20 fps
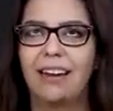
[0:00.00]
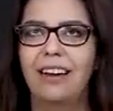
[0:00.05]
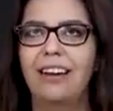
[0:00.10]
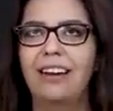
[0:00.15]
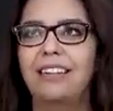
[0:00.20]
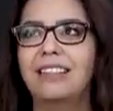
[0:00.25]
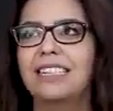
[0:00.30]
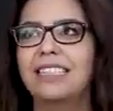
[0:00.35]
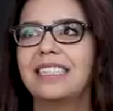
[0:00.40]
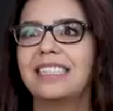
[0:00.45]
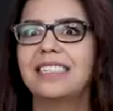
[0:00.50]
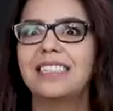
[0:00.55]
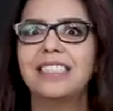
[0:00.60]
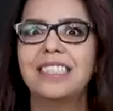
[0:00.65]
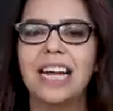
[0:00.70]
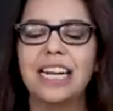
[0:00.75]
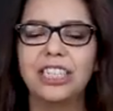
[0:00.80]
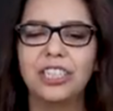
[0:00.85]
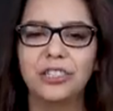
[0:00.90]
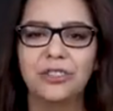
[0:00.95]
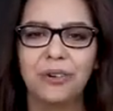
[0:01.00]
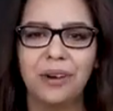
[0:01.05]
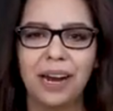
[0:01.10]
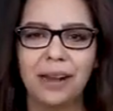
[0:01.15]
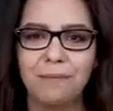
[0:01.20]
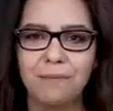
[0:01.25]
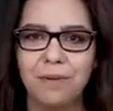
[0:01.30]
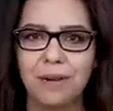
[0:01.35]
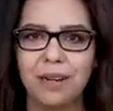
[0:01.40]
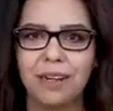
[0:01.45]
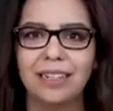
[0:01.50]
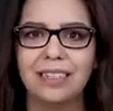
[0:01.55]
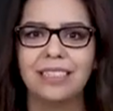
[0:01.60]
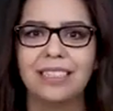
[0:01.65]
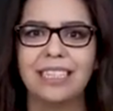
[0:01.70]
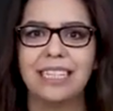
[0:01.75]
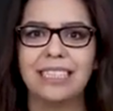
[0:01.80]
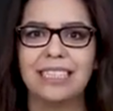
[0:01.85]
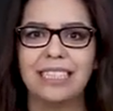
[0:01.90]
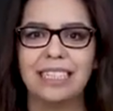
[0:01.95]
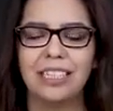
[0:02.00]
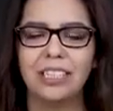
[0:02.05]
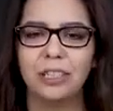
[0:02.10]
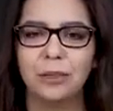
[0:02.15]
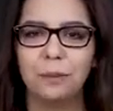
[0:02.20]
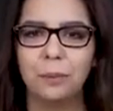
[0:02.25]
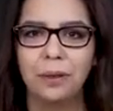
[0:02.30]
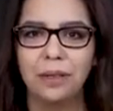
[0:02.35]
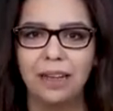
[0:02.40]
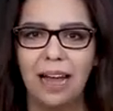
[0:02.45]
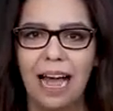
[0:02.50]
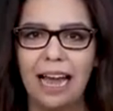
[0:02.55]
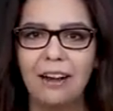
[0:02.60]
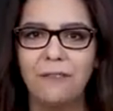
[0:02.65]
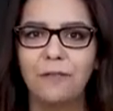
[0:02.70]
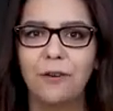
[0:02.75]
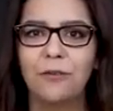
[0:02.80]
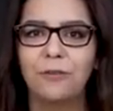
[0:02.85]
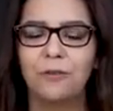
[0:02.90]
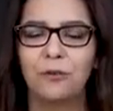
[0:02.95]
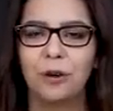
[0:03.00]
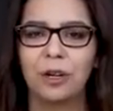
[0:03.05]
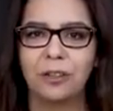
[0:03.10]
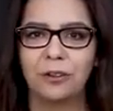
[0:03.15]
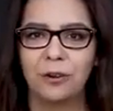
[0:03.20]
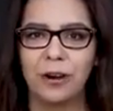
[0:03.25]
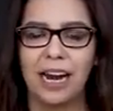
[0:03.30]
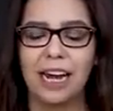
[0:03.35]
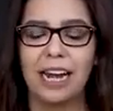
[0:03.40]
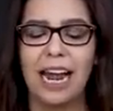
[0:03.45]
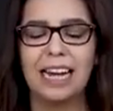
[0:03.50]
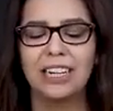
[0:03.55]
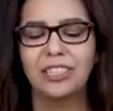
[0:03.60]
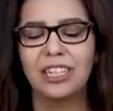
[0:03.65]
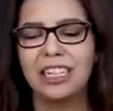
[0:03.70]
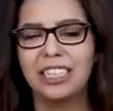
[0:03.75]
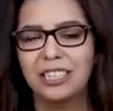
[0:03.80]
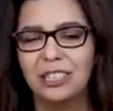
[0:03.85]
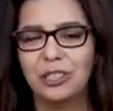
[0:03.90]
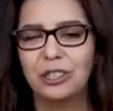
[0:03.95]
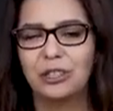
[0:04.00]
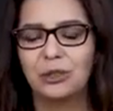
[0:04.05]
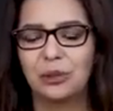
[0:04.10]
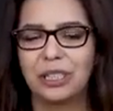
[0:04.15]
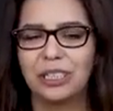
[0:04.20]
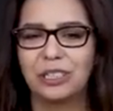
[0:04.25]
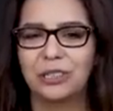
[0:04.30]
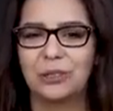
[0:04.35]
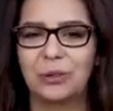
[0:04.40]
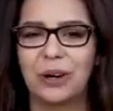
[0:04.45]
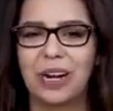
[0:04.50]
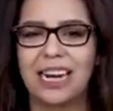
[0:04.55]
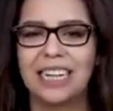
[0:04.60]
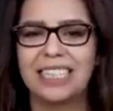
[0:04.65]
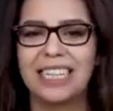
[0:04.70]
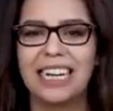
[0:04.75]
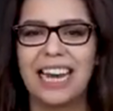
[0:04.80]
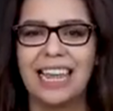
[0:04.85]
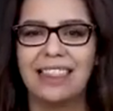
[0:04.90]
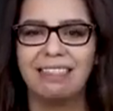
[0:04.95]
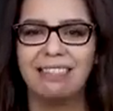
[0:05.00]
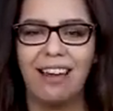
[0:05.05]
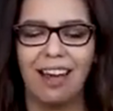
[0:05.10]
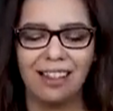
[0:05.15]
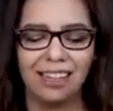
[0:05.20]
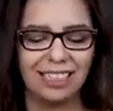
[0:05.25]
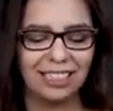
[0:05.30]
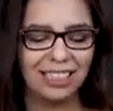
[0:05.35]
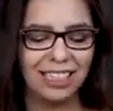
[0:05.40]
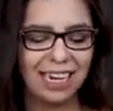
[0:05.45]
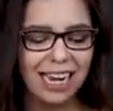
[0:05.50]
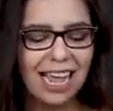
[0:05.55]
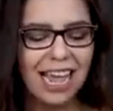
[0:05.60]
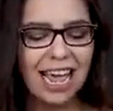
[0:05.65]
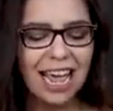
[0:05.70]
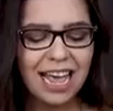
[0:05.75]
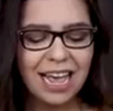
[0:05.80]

Oh, this is such a great book to teach plot for fourth grade. Actually, it's a short story. It's an anthology.